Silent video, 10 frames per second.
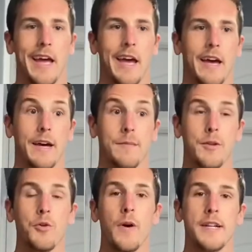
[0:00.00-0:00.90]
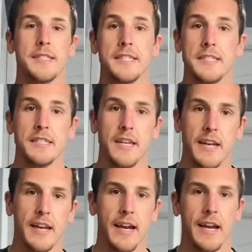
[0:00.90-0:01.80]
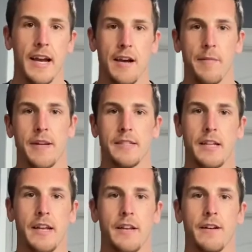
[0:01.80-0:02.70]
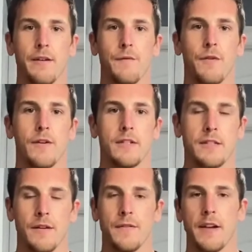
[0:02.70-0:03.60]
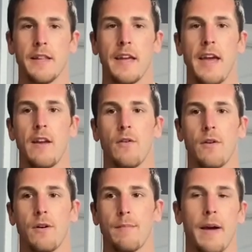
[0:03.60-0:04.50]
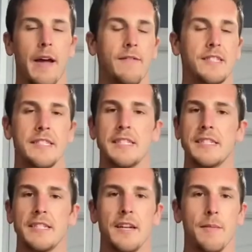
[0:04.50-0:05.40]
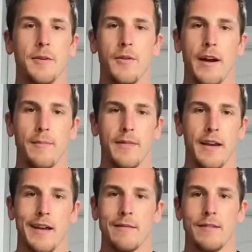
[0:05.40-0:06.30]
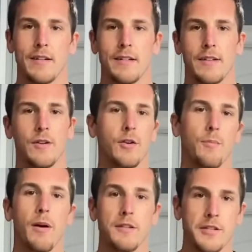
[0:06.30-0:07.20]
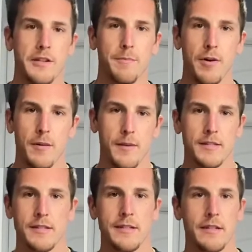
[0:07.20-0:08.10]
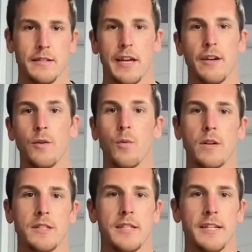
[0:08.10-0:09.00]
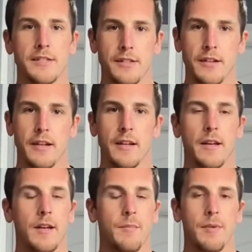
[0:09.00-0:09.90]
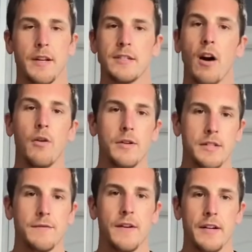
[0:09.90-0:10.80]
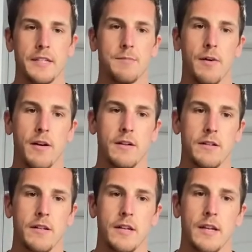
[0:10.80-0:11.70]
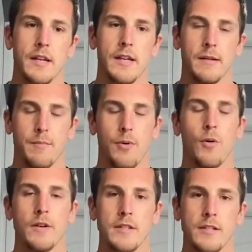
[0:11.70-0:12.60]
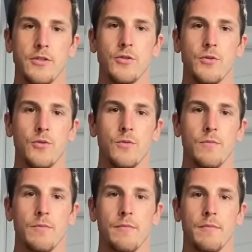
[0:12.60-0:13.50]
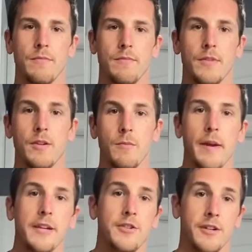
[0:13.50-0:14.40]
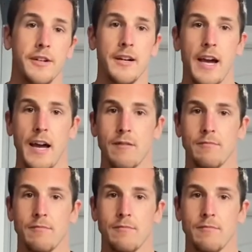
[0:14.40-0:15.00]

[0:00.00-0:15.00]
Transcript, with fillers: Um, USCCA.com has a lot of good info on stuff like that. Um, I have a CCW app that you know you punch in your permits and they'll tell you what states you're good in. But it's always very smart and important to you know make sure you're not